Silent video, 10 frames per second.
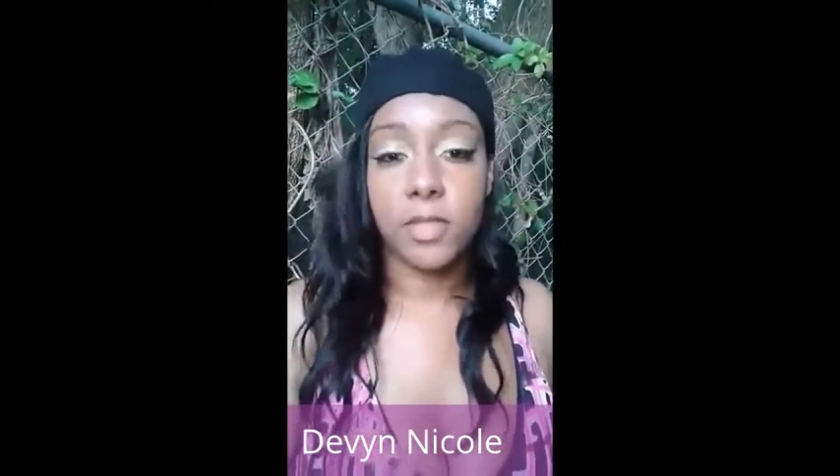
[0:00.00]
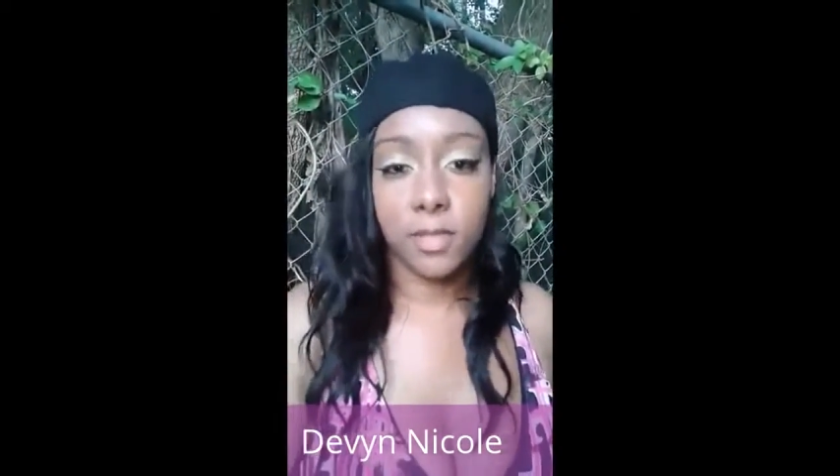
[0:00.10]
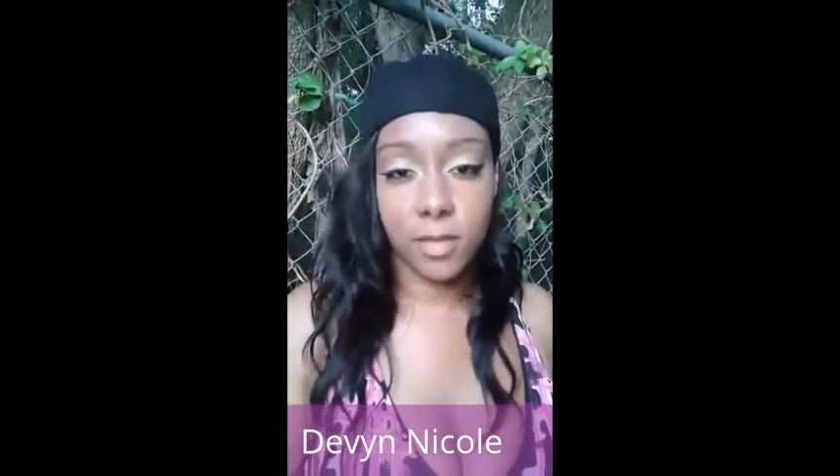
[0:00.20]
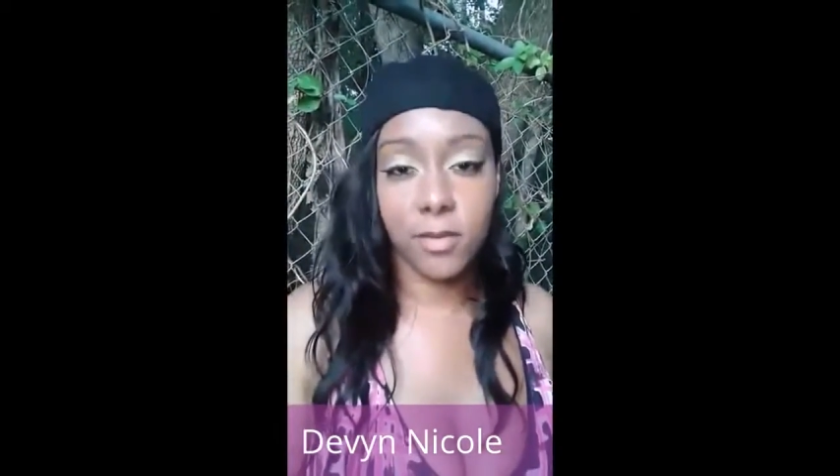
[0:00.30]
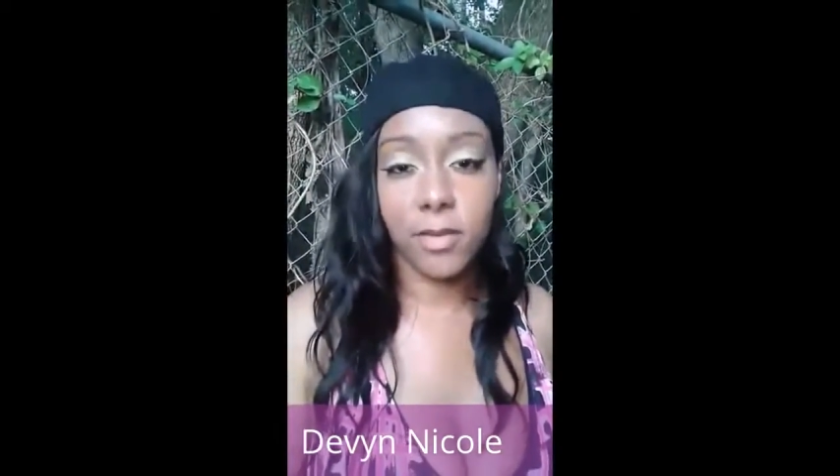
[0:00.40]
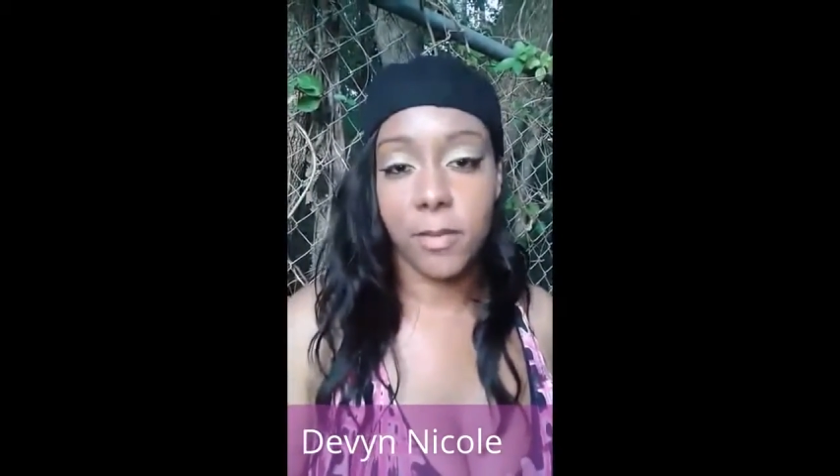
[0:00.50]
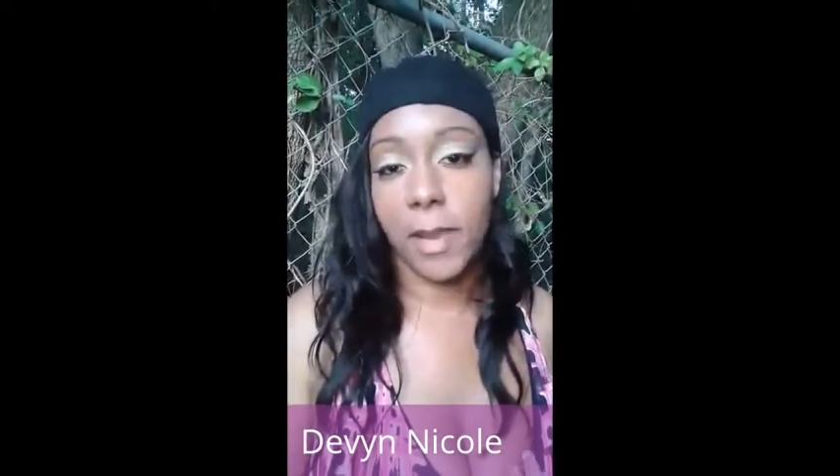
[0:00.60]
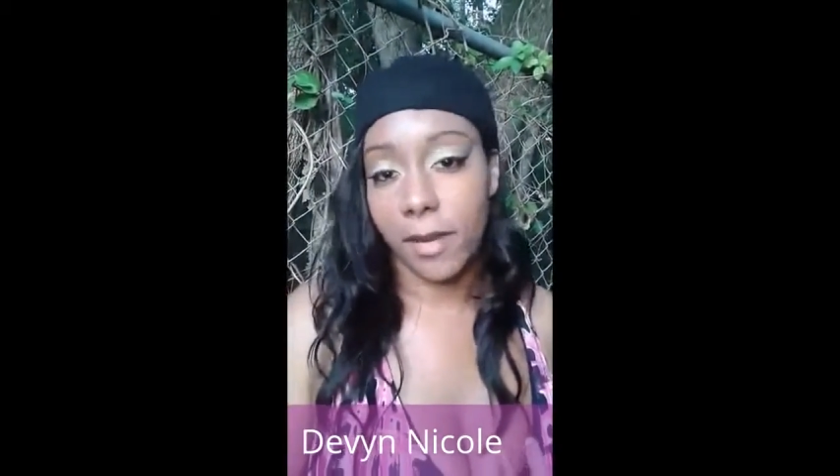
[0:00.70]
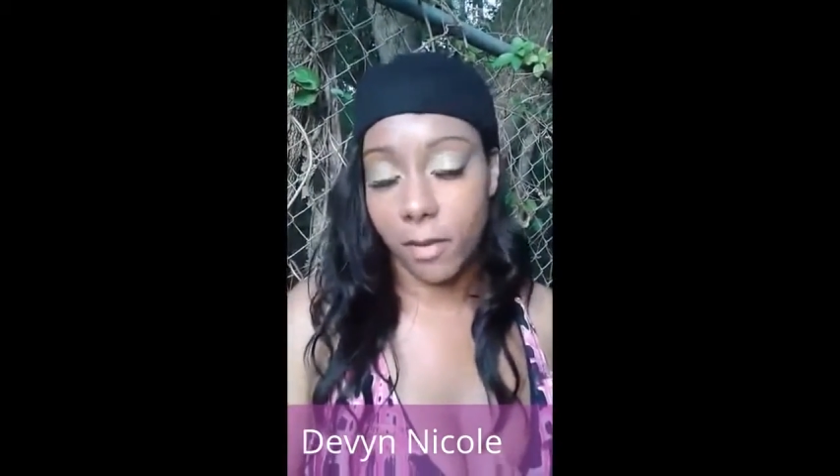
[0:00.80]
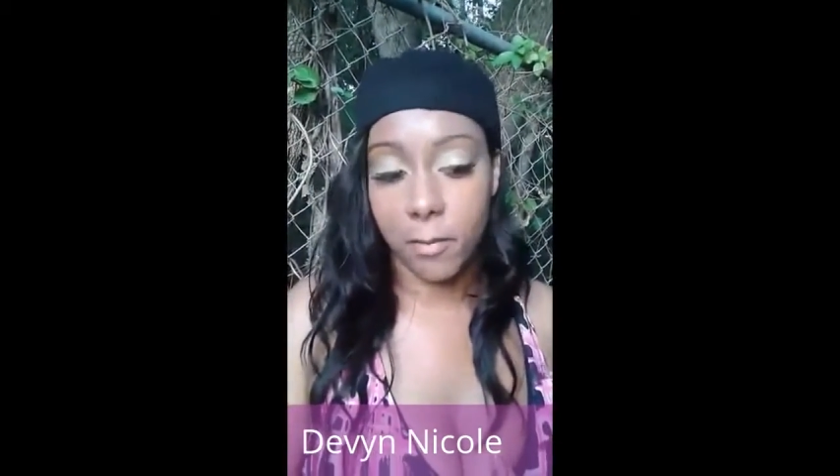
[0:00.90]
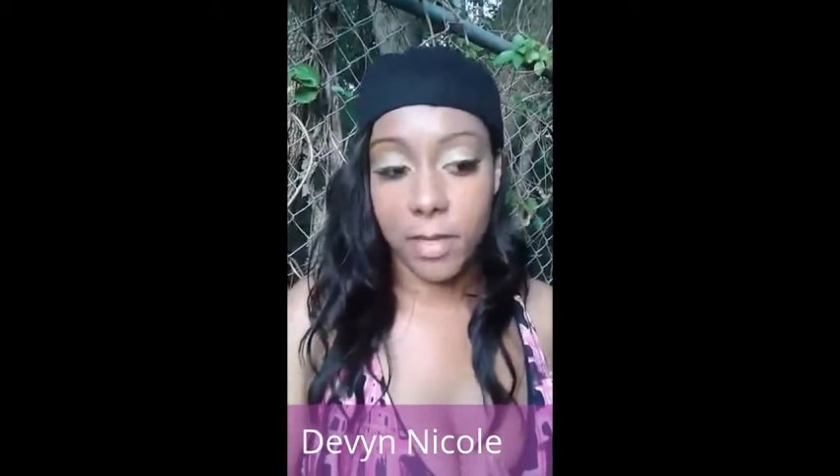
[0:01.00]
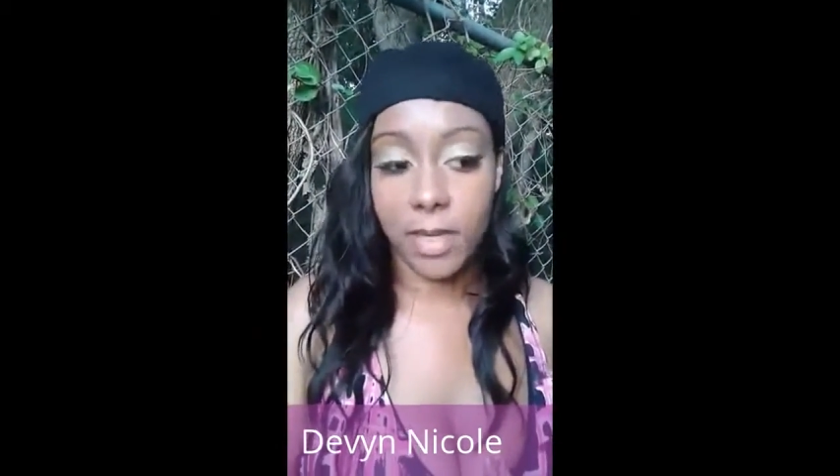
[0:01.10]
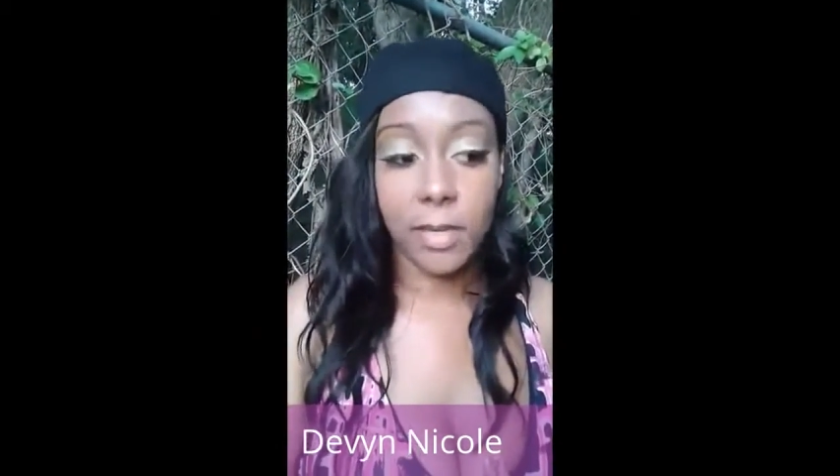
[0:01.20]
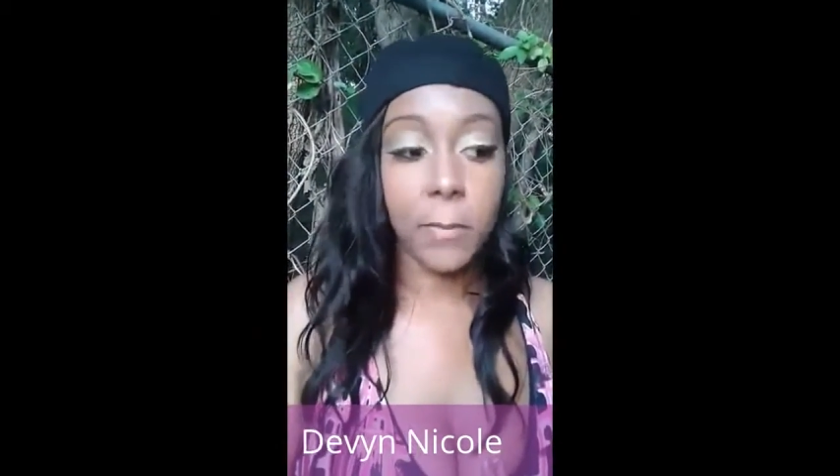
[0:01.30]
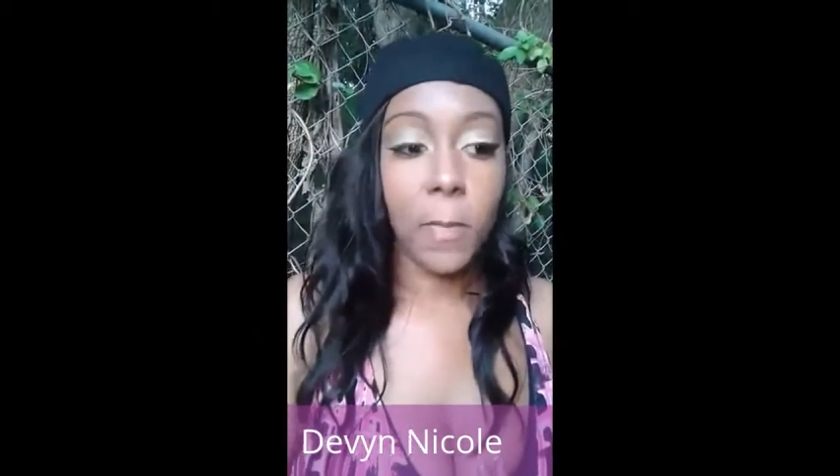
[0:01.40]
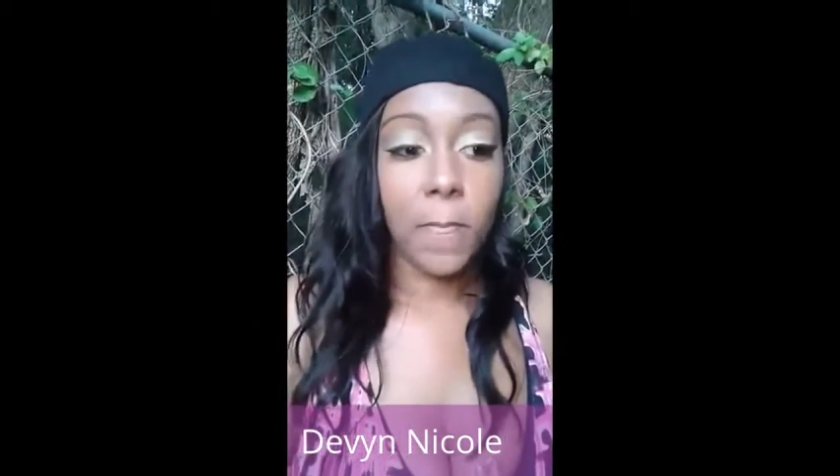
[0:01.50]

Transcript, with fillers: to turn their back on me,